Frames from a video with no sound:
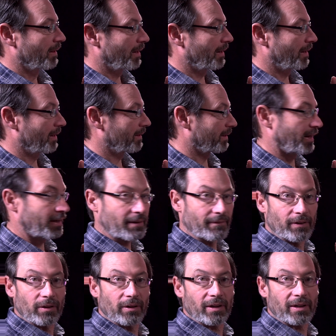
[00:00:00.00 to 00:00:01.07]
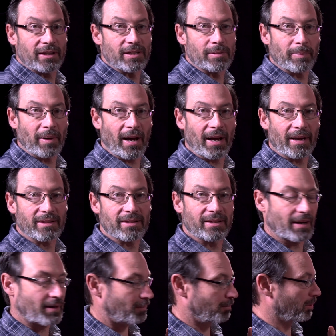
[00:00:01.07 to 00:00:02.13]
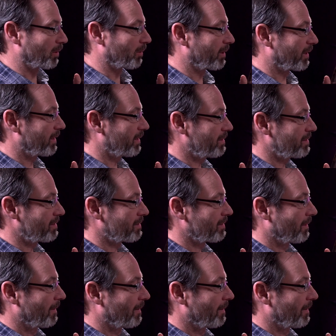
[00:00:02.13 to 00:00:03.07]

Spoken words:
And like if you look at this pot, see how blue it is?